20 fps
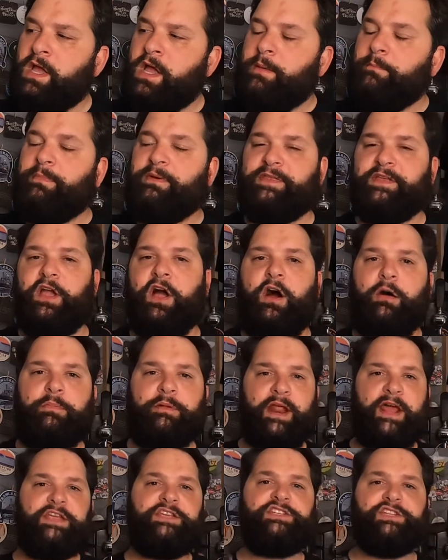But the
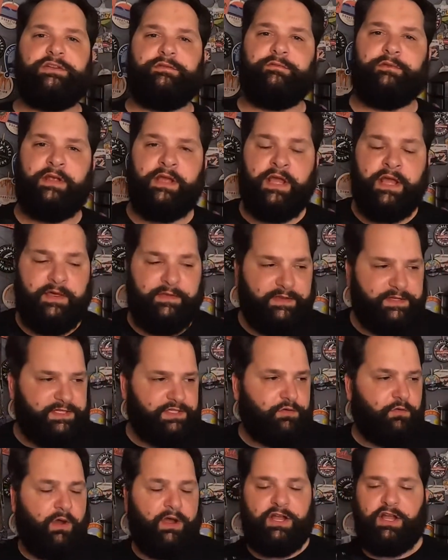carbonation, this is
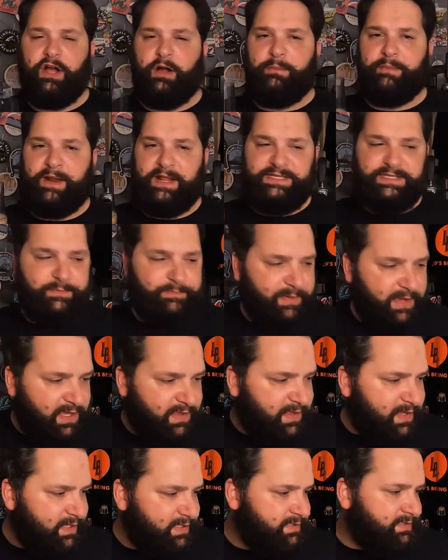quite a carbonated beer,
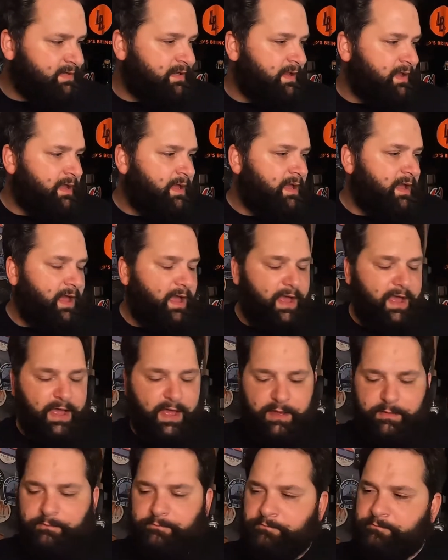this.
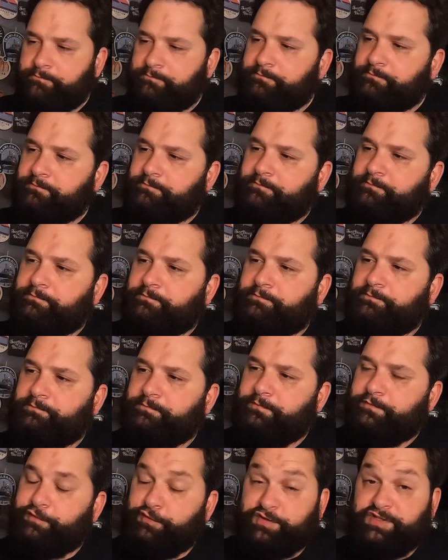
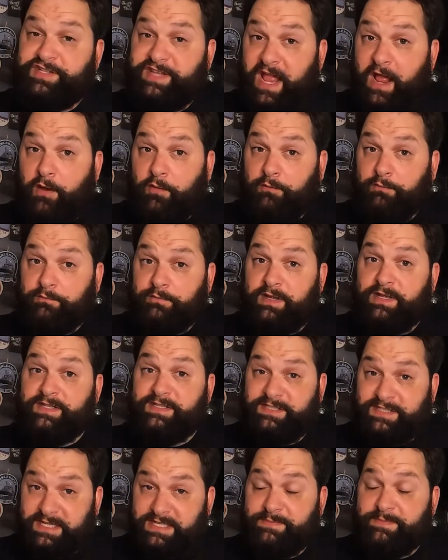For a stout at
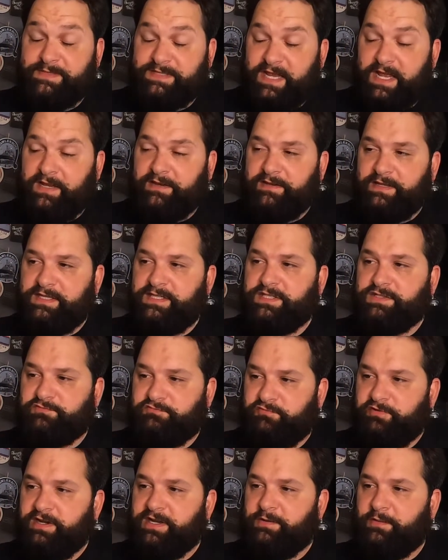6%, this is
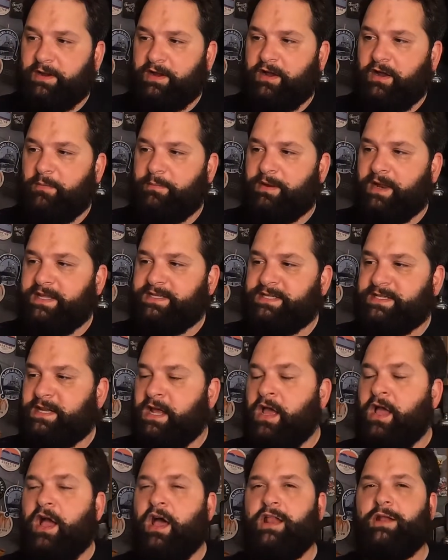really quite carbonated.
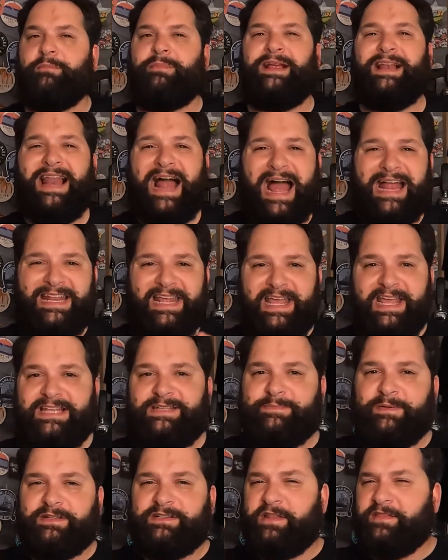And I'm glad it is,
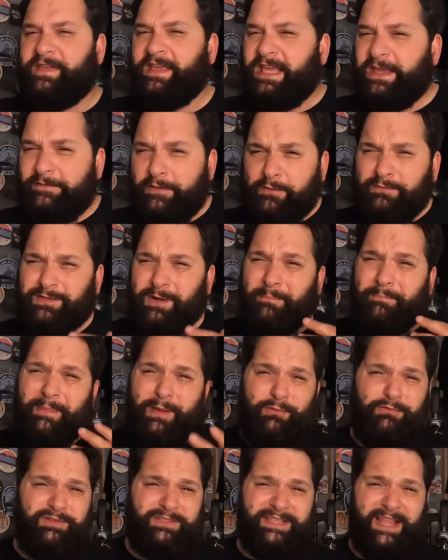because I think if it was a
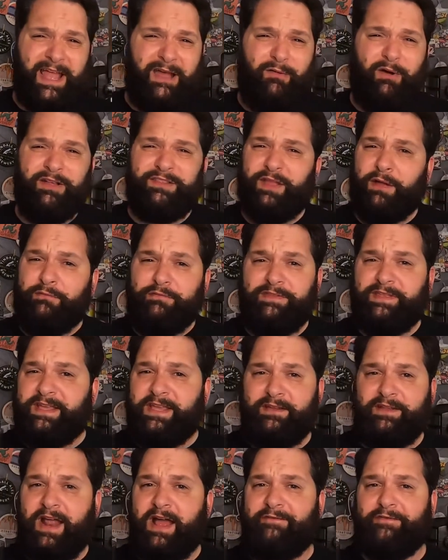milk stout, I don't think
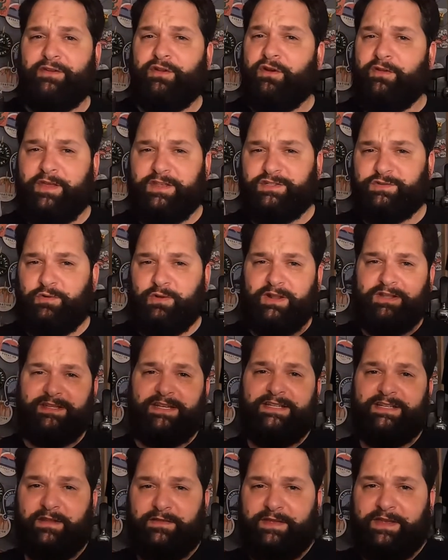it'd have a lot of those
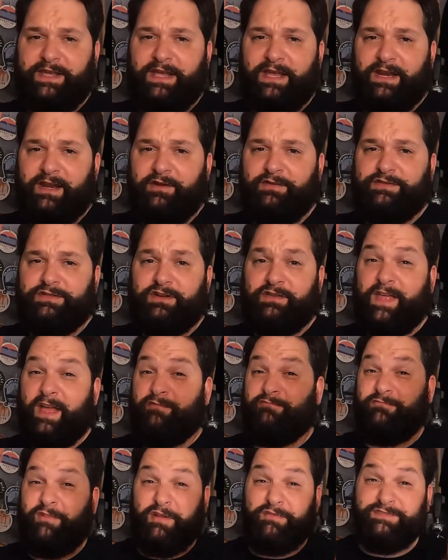qualities. I think it'd lose a lot of
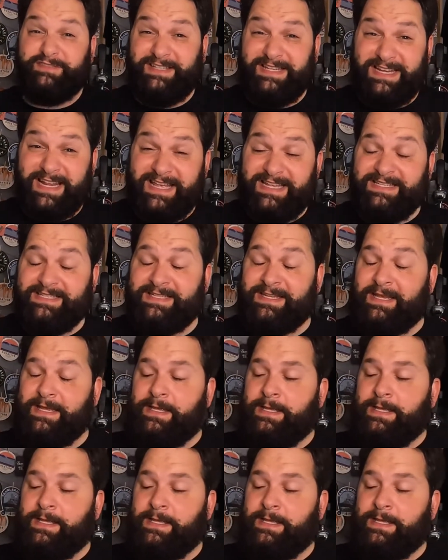that roastiness.